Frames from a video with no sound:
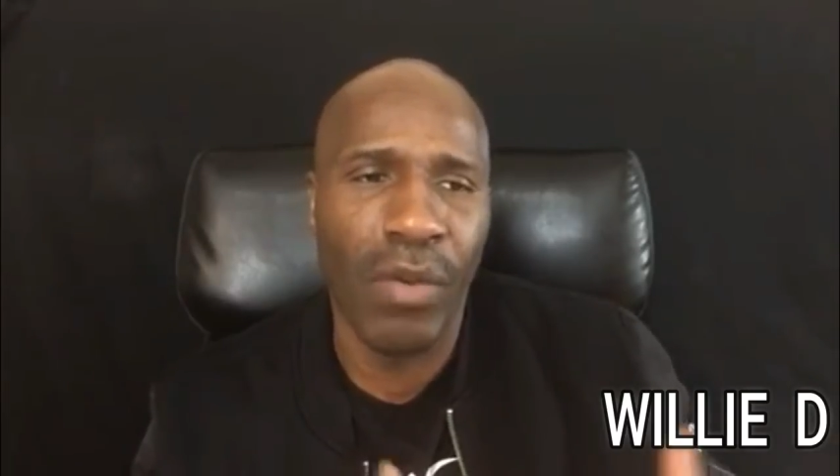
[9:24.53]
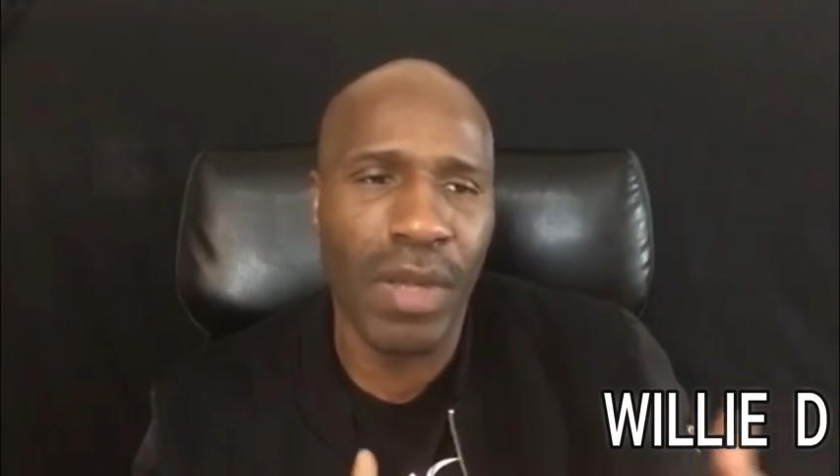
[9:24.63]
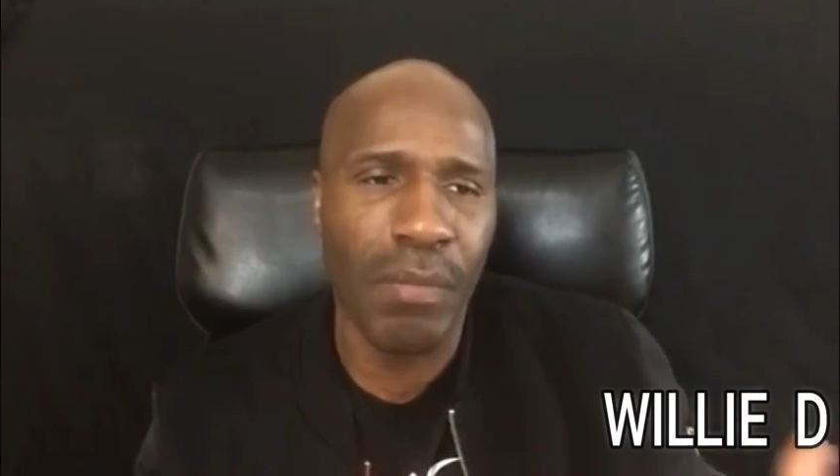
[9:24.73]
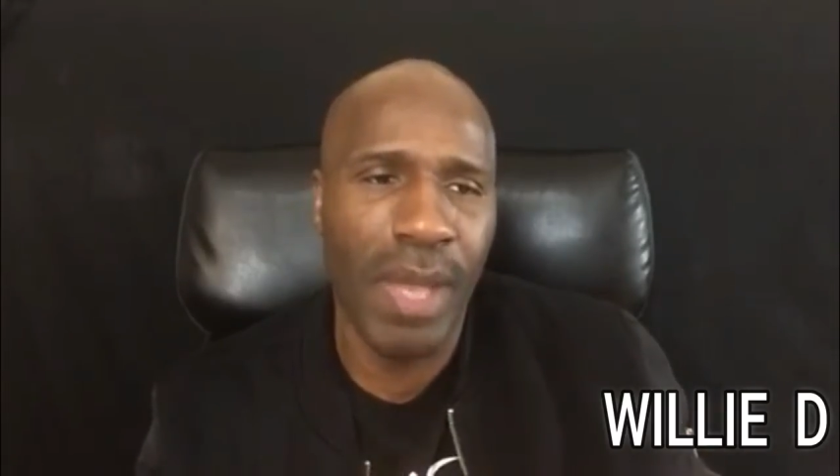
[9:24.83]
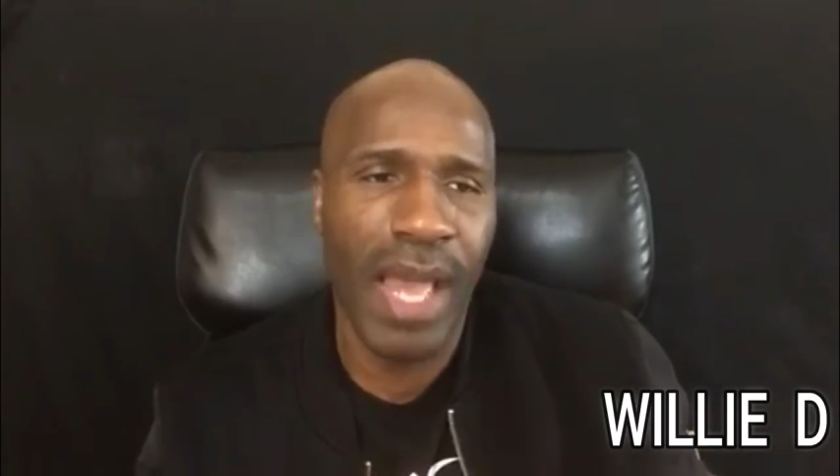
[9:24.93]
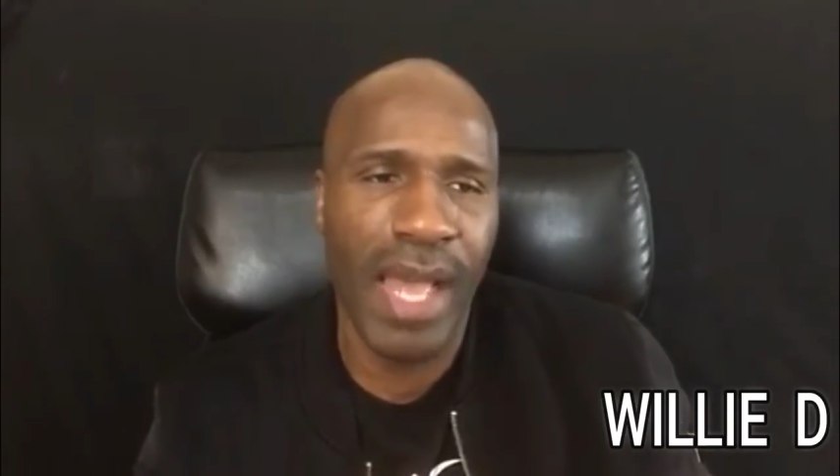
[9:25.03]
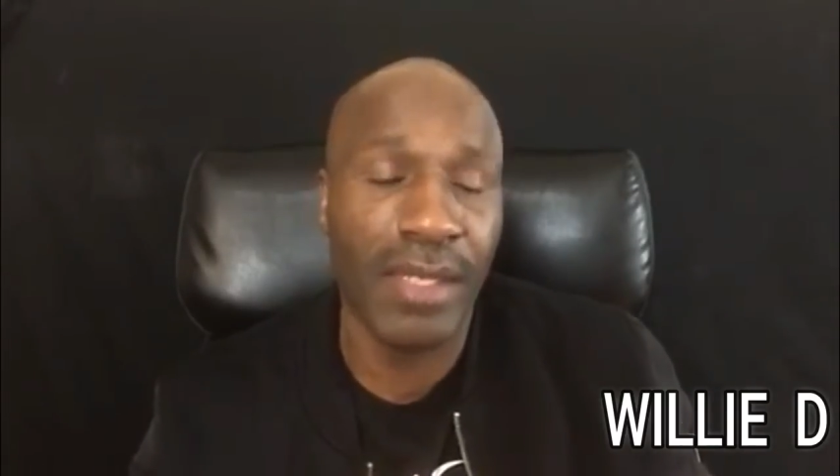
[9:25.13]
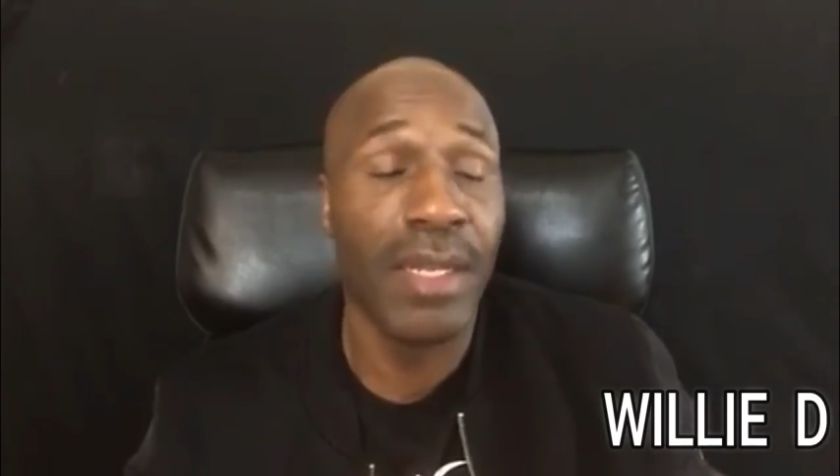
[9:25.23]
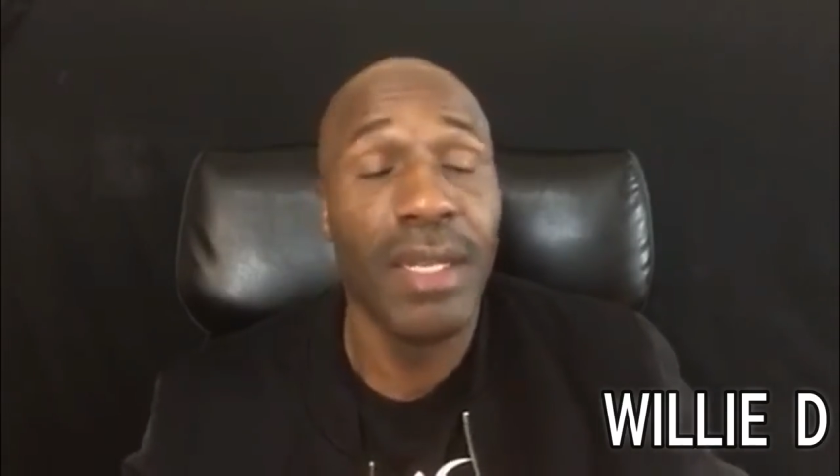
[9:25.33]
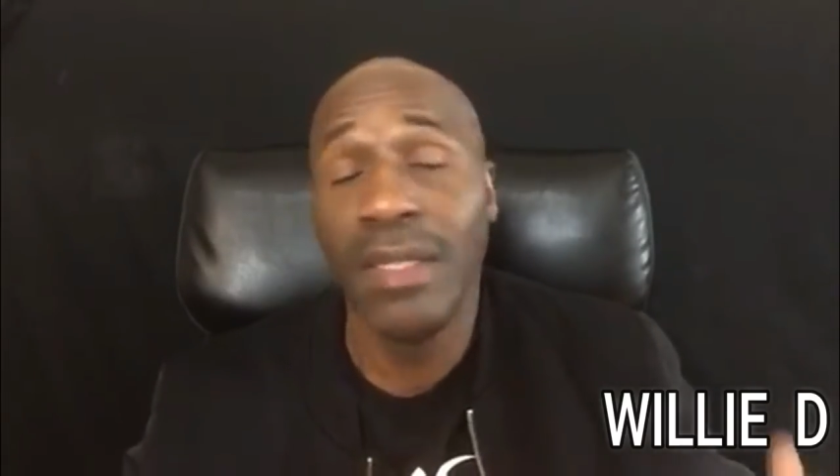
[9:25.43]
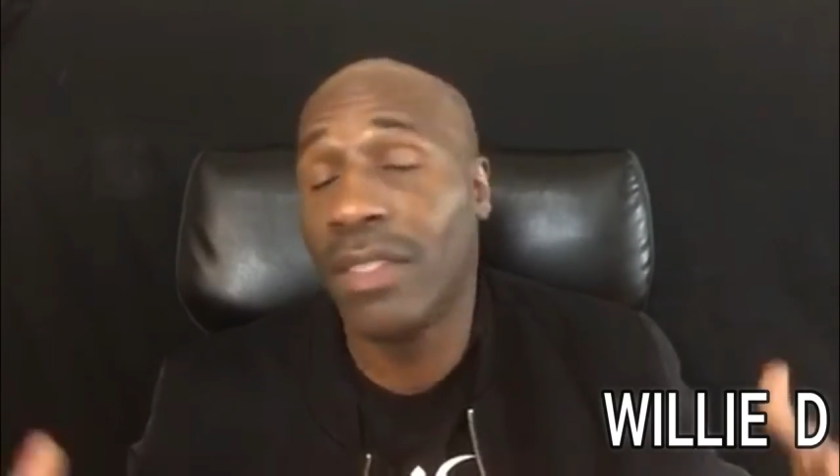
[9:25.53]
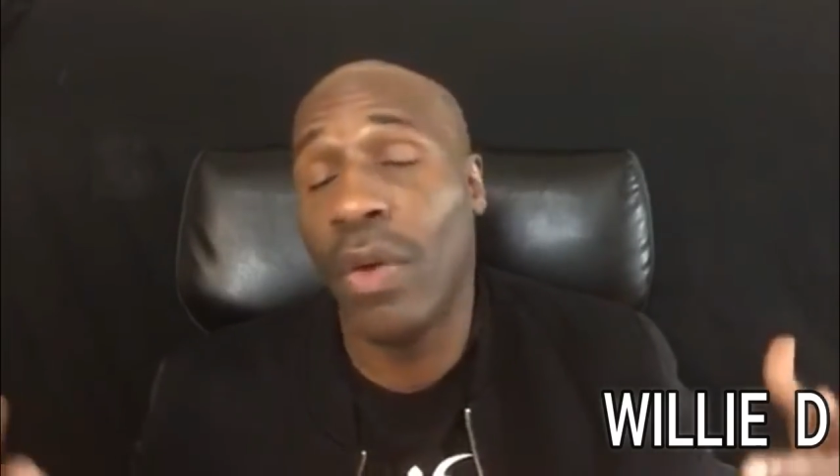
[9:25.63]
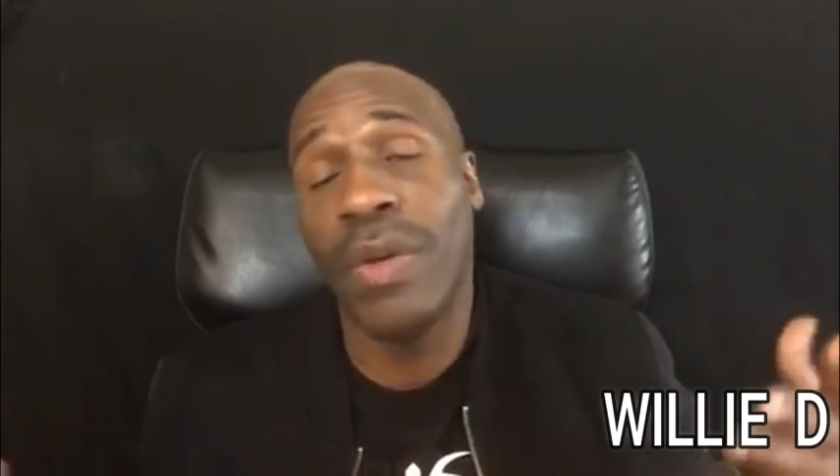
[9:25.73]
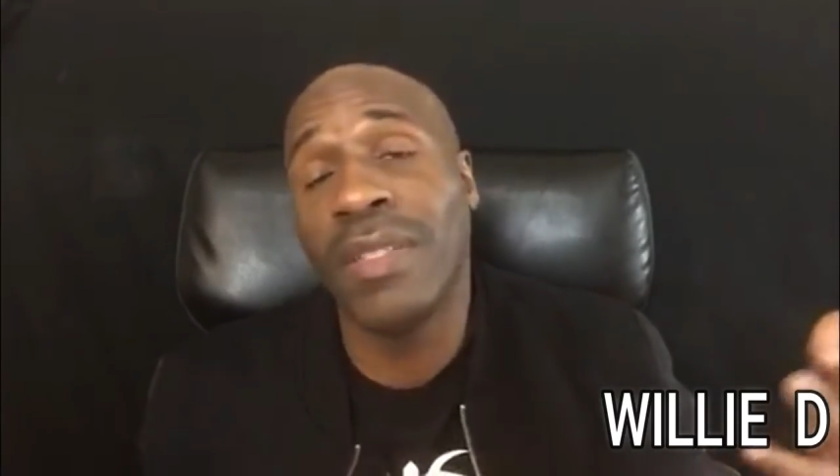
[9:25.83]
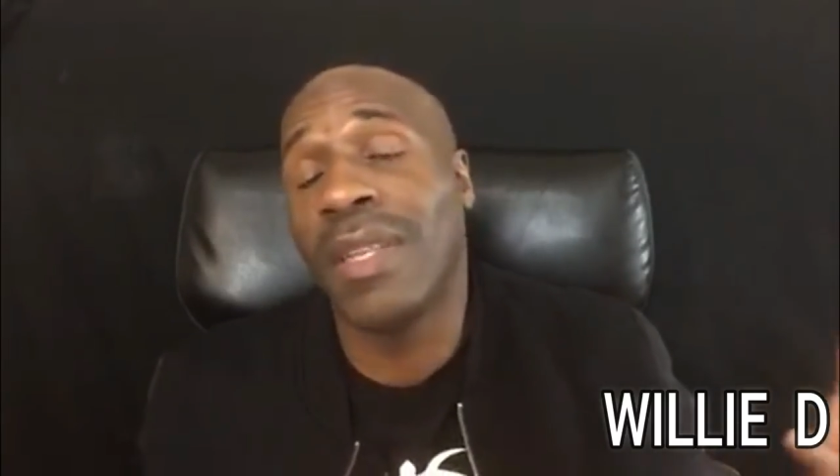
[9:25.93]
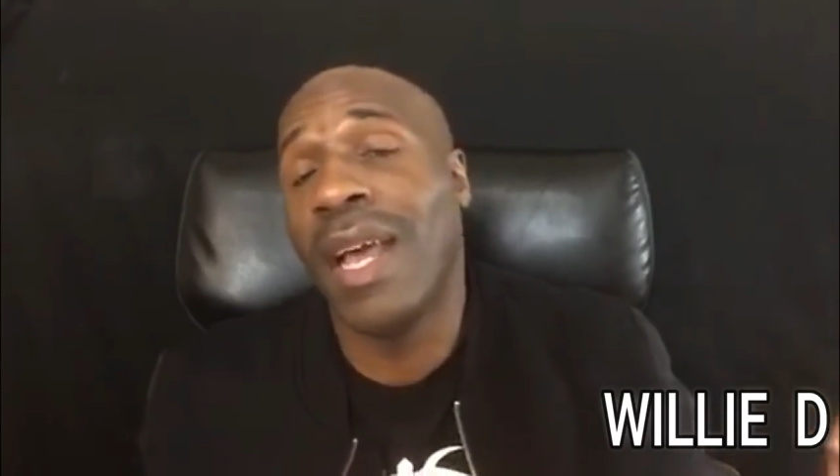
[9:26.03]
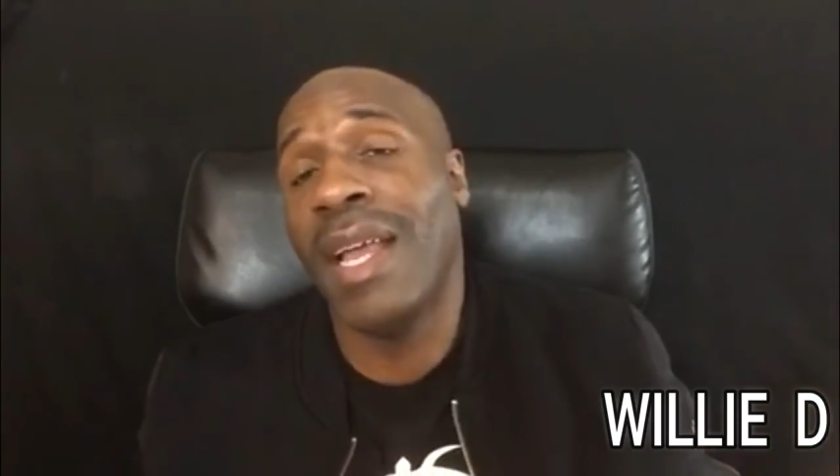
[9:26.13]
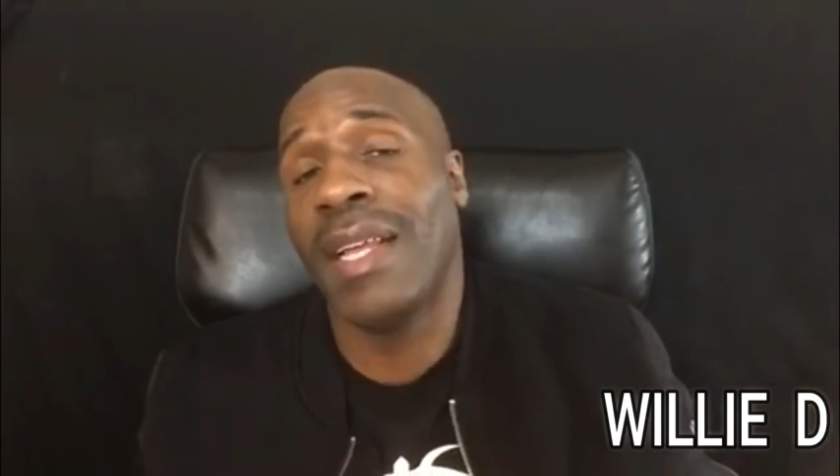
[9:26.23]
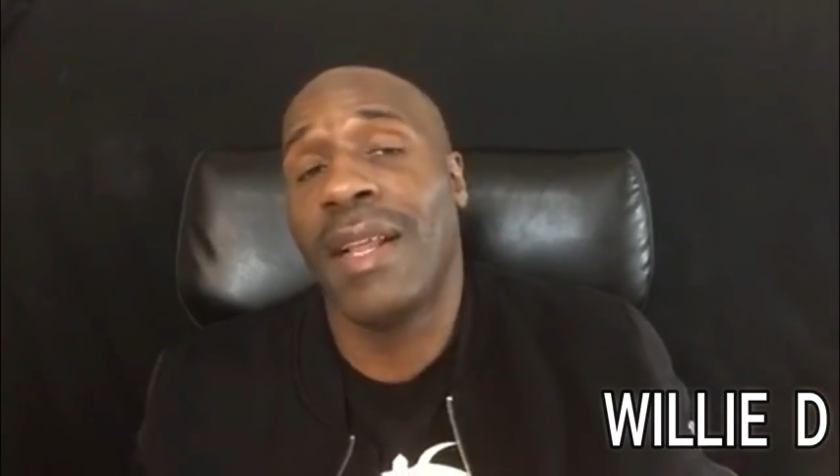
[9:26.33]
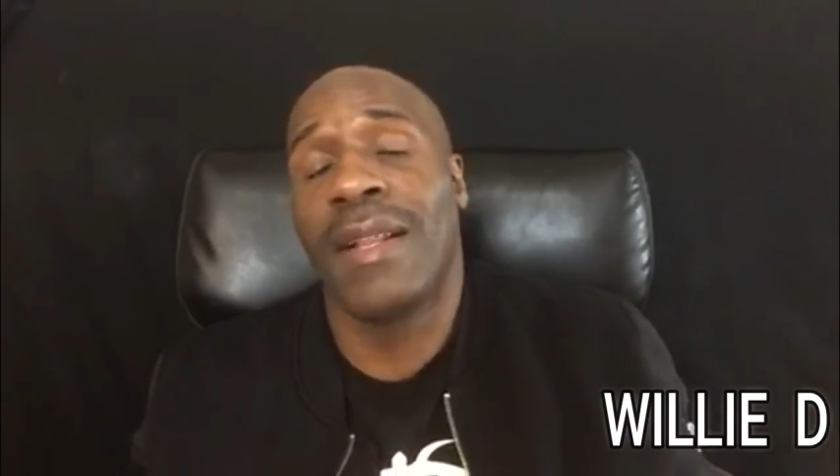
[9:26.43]
compassion. So it's
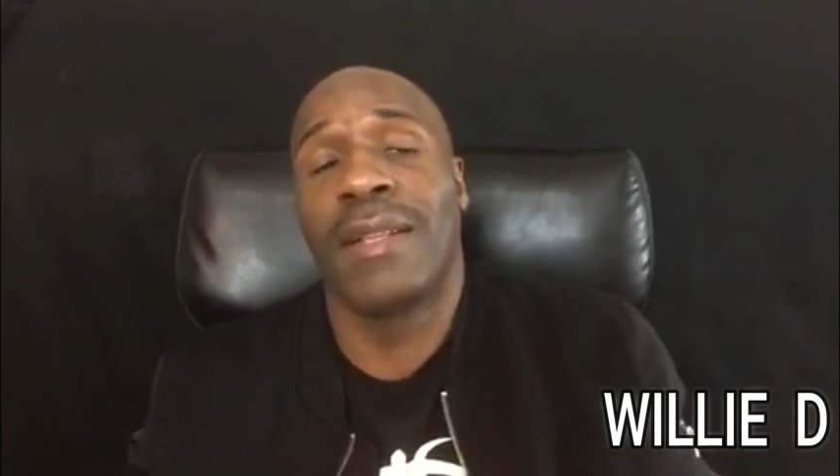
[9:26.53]
like